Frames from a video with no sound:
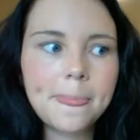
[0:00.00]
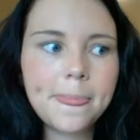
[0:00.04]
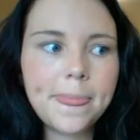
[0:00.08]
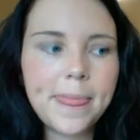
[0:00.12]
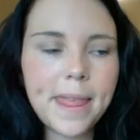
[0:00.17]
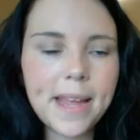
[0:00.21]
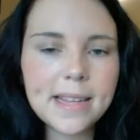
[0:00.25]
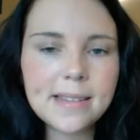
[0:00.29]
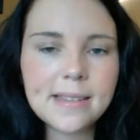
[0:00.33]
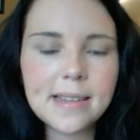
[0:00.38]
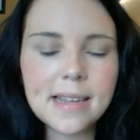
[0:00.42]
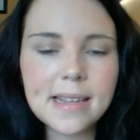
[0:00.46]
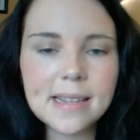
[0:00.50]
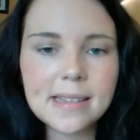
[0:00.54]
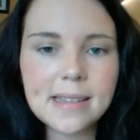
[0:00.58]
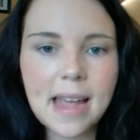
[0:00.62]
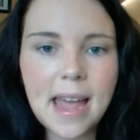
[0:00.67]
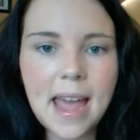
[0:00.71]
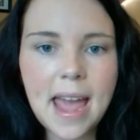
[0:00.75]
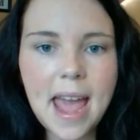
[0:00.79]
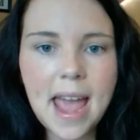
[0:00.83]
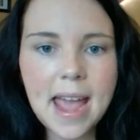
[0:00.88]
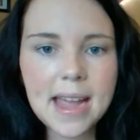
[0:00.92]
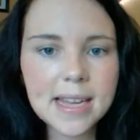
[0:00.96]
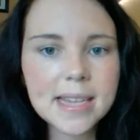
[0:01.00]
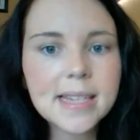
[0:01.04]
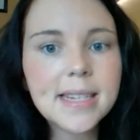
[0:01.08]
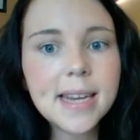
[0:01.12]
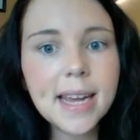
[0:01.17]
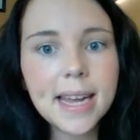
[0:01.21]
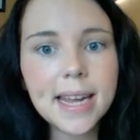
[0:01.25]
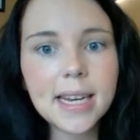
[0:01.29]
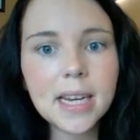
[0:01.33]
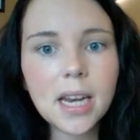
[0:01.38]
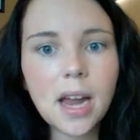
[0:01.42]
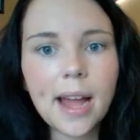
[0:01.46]
This is
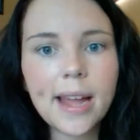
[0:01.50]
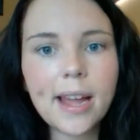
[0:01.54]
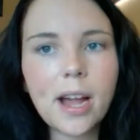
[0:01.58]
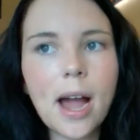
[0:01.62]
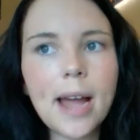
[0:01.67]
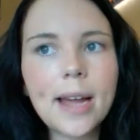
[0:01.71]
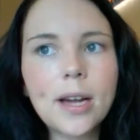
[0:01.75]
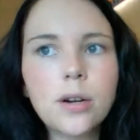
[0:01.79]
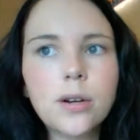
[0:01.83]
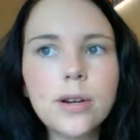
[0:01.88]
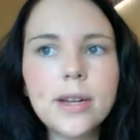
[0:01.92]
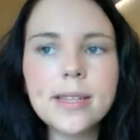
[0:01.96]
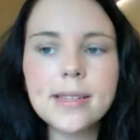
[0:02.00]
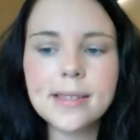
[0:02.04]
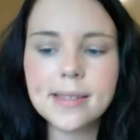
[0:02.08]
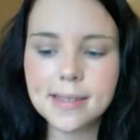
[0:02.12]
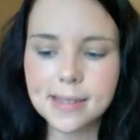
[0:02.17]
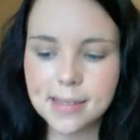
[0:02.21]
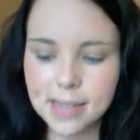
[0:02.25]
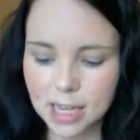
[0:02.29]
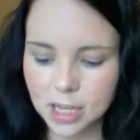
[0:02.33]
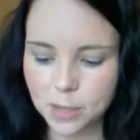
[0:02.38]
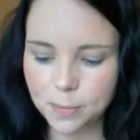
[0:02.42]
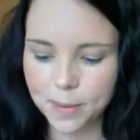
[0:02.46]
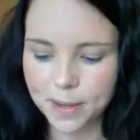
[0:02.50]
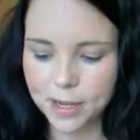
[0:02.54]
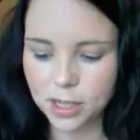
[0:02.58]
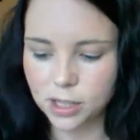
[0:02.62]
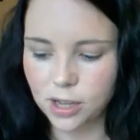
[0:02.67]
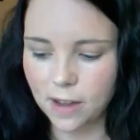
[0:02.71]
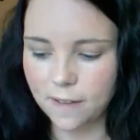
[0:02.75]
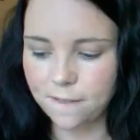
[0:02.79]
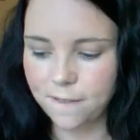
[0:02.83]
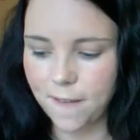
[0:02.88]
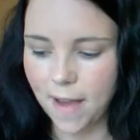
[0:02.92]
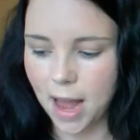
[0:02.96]
agony. Like, I couldn't sit because
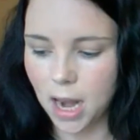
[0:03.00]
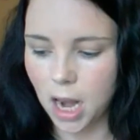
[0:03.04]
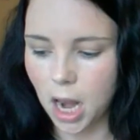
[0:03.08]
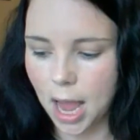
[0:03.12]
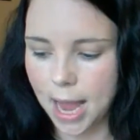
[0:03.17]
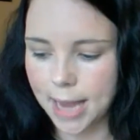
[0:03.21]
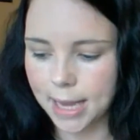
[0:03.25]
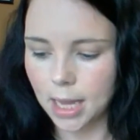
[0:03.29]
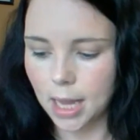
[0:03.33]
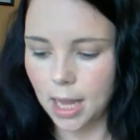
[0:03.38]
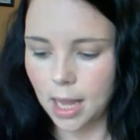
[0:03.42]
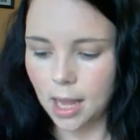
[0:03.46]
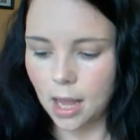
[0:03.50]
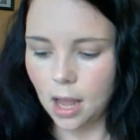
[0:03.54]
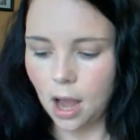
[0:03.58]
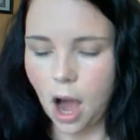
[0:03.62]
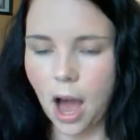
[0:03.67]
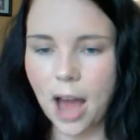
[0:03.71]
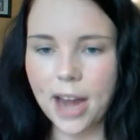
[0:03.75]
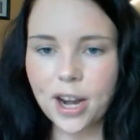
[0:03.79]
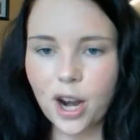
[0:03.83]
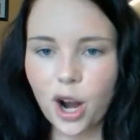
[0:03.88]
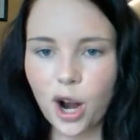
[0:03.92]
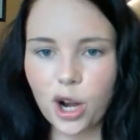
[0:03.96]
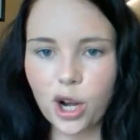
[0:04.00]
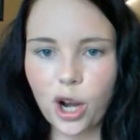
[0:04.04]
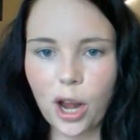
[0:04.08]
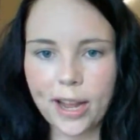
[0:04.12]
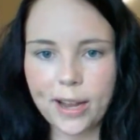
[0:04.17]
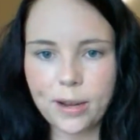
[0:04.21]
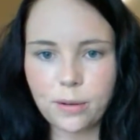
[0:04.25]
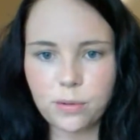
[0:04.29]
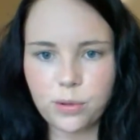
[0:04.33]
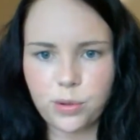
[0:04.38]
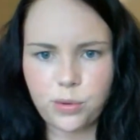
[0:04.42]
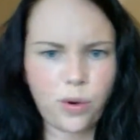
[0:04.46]
I felt like, I know,
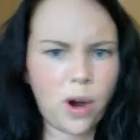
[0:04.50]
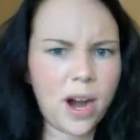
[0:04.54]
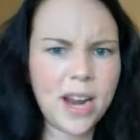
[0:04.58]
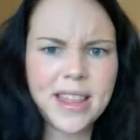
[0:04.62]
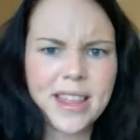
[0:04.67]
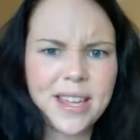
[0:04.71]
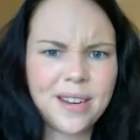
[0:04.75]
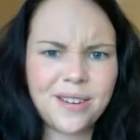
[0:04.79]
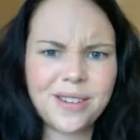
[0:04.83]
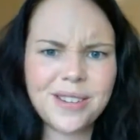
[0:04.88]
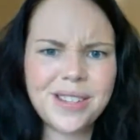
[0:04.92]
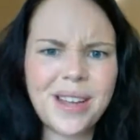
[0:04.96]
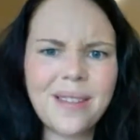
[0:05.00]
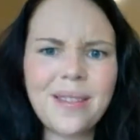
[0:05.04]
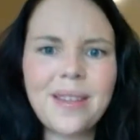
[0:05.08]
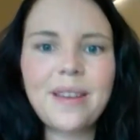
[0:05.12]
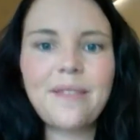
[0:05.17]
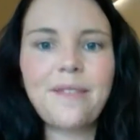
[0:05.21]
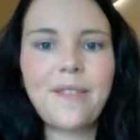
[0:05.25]
like it was right there or something.